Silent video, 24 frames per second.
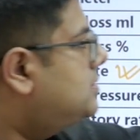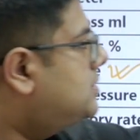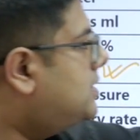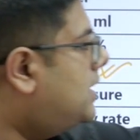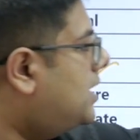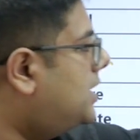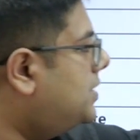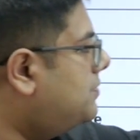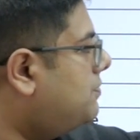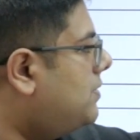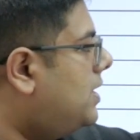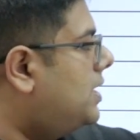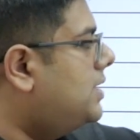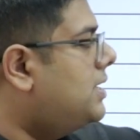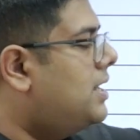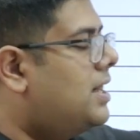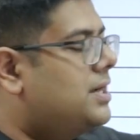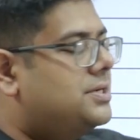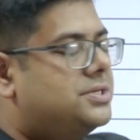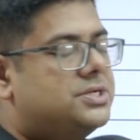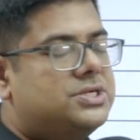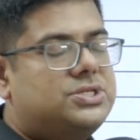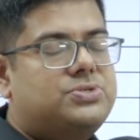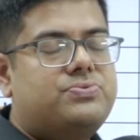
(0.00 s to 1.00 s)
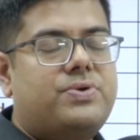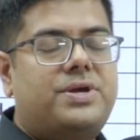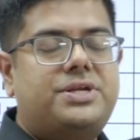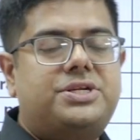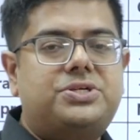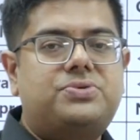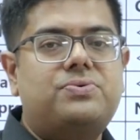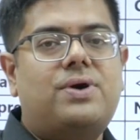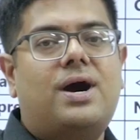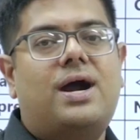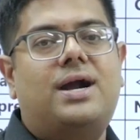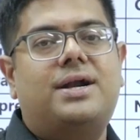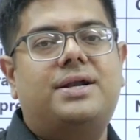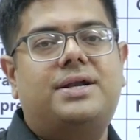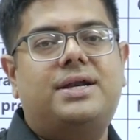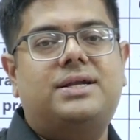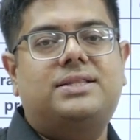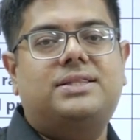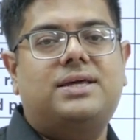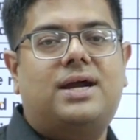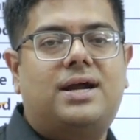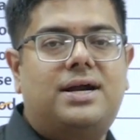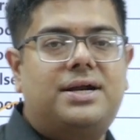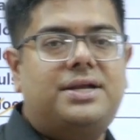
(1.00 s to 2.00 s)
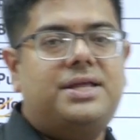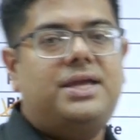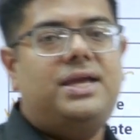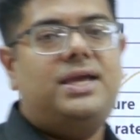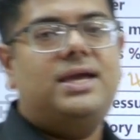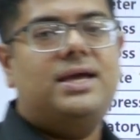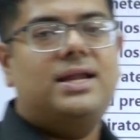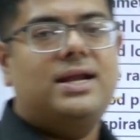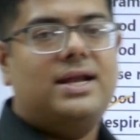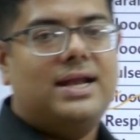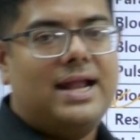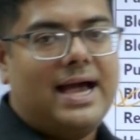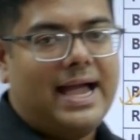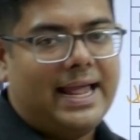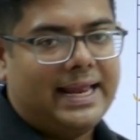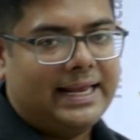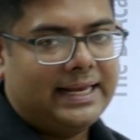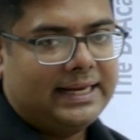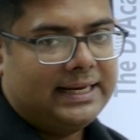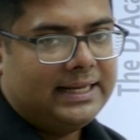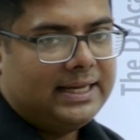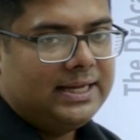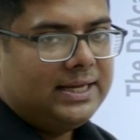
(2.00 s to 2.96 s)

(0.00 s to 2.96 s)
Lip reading: Third one, 120 to 139.